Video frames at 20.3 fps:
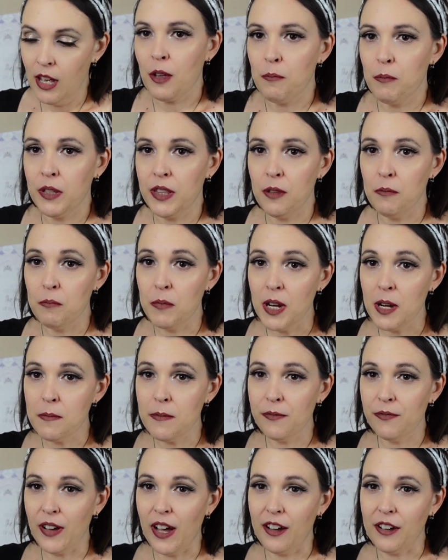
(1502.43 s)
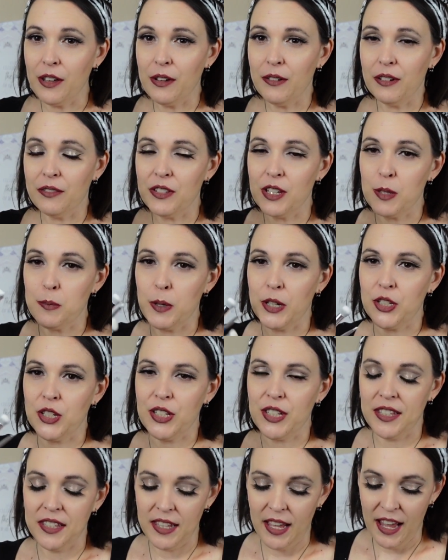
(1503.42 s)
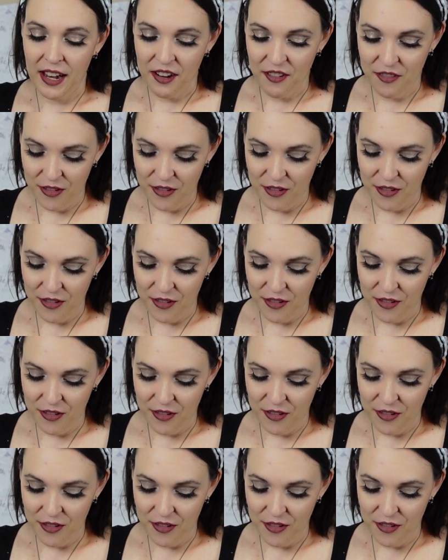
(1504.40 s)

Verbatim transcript: but the minimum value of these brushes is